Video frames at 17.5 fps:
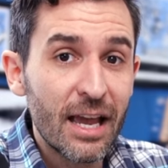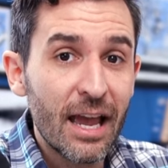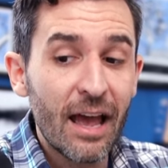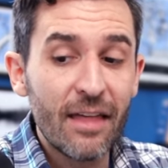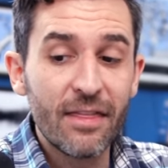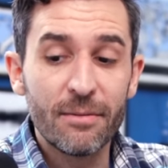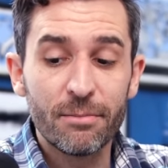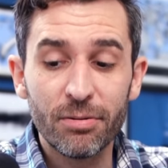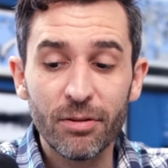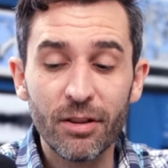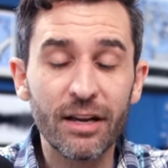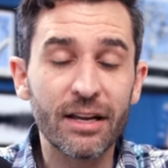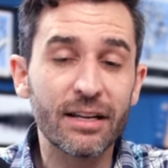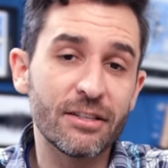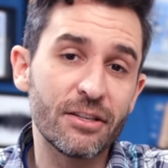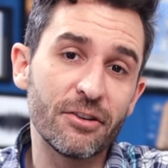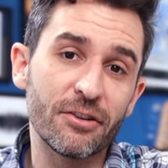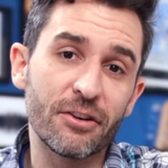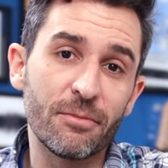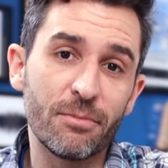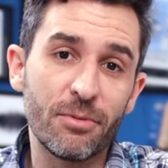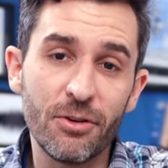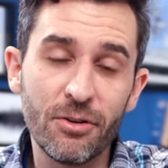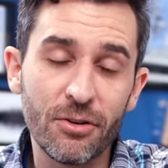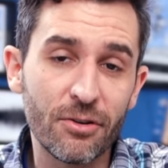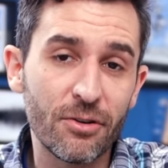and then plug it to your
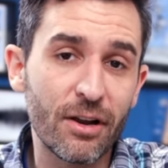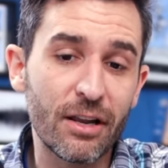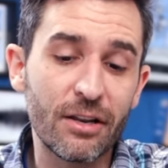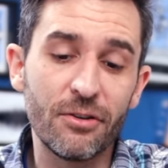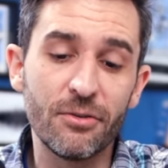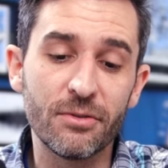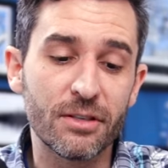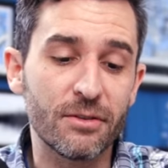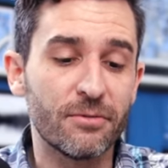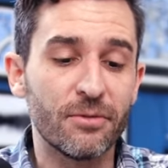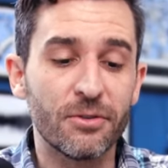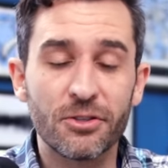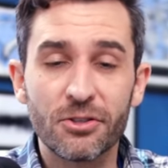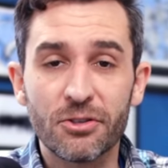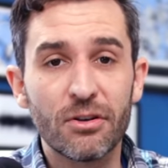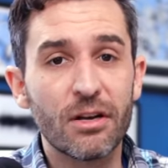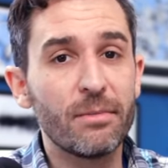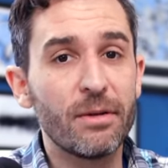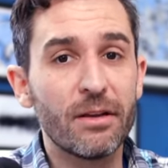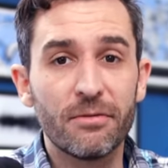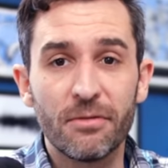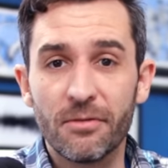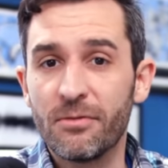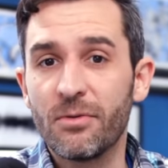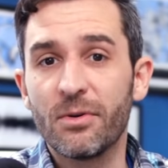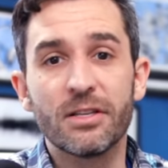computer and use it for streaming,
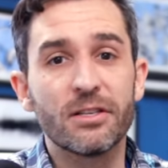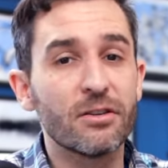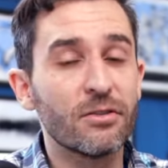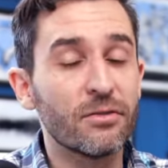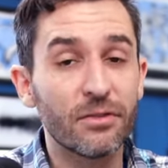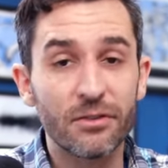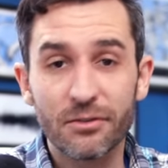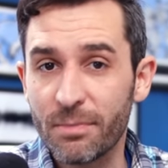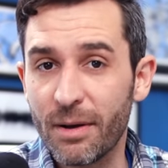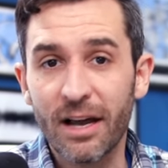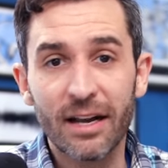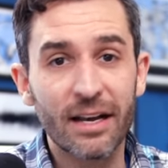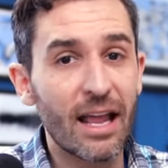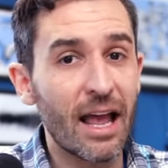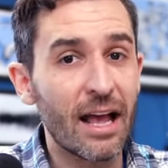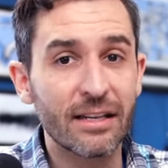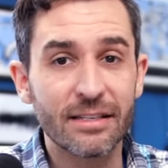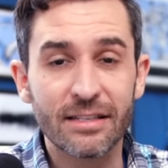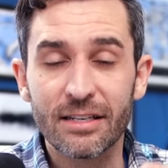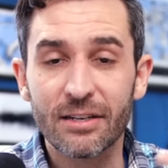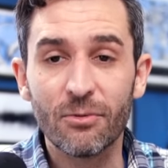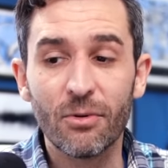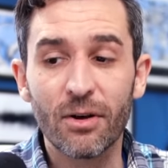for voiceovers, podcasting,